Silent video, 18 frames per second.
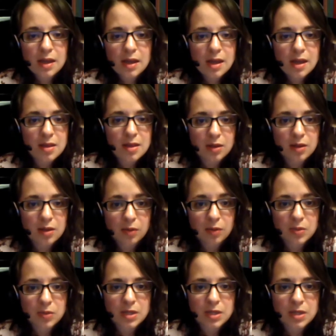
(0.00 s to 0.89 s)
in there,
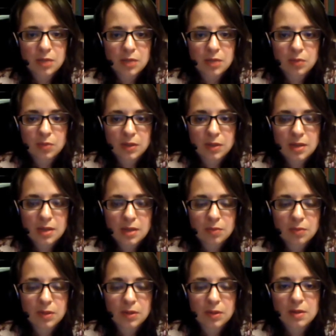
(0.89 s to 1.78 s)
which I really,
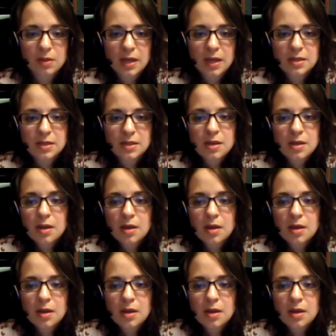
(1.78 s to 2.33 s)
really liked.